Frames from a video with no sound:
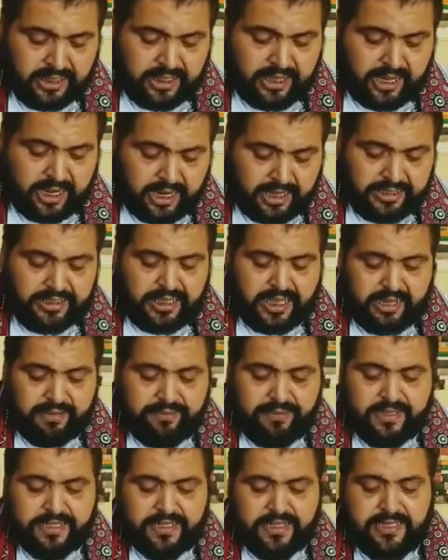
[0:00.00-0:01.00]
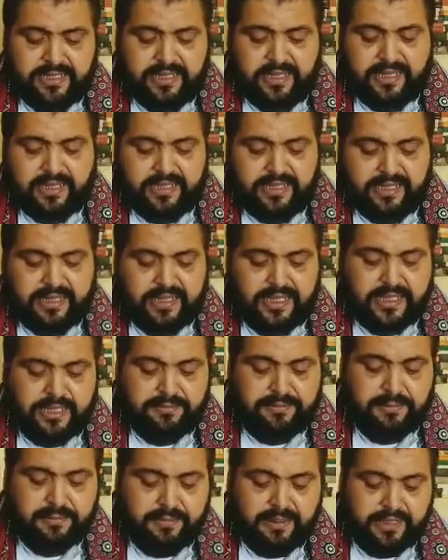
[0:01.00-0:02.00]
Hardy always encourages his
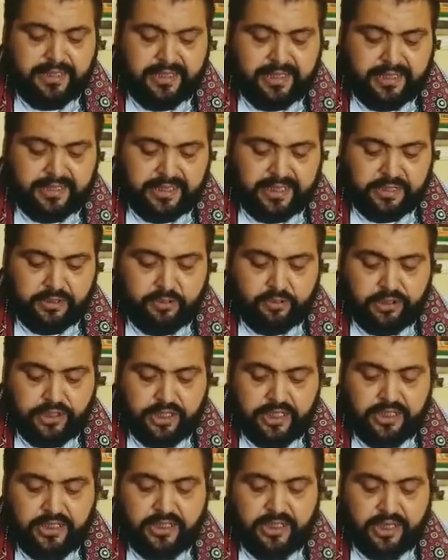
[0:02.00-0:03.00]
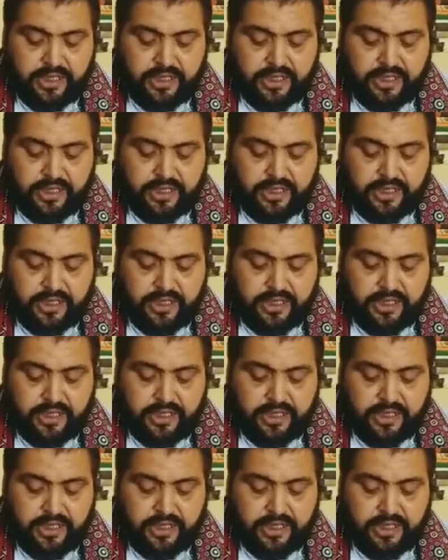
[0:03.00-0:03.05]
female characters to seek